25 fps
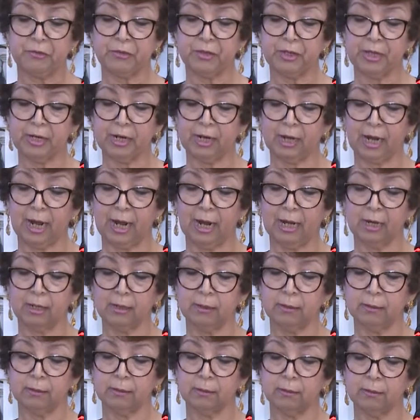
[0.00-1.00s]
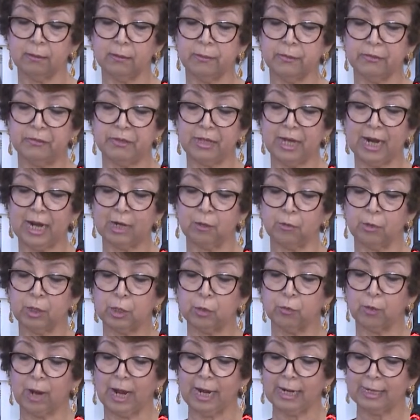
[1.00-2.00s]
They are, they are
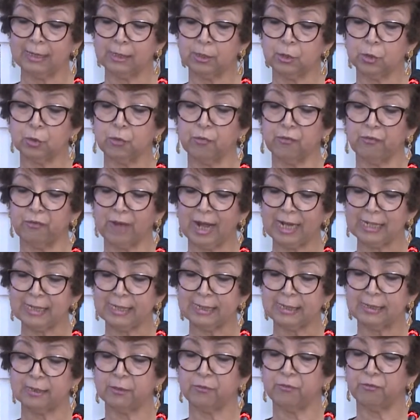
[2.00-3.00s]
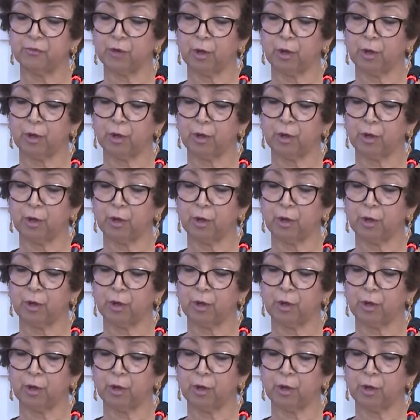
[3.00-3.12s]
required to fast